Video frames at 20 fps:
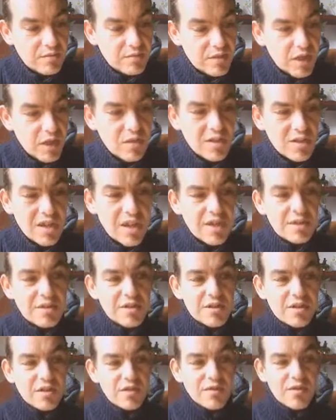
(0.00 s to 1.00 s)
whole
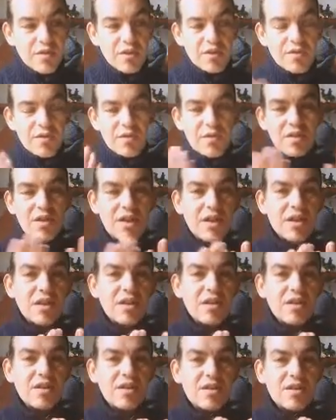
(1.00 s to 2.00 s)
idea of like
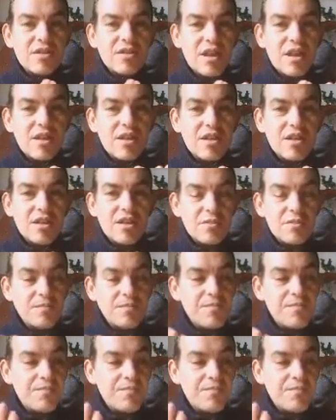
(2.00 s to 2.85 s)
it's like a